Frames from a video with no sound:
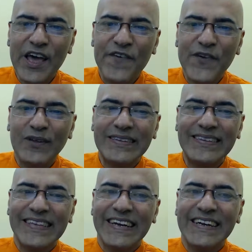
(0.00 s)
if you'll
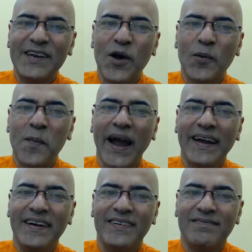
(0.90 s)
see it in your
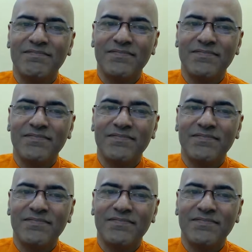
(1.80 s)
mind,